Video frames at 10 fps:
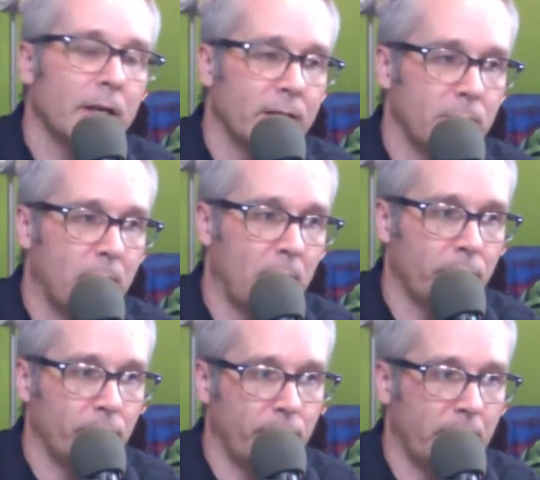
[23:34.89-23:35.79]
It's
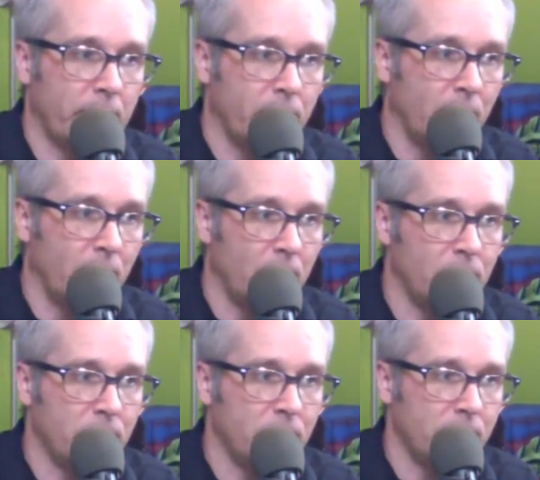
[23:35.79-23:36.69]
about nerdy uh,
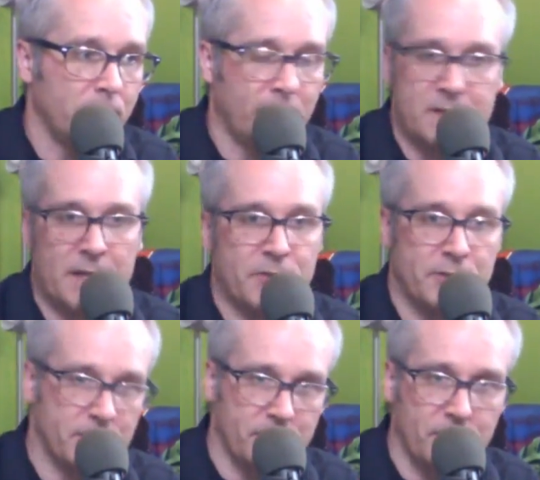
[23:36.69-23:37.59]

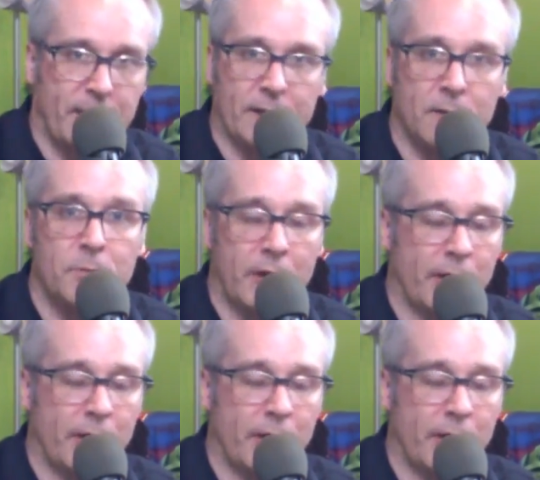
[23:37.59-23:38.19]
fixations and fandoms,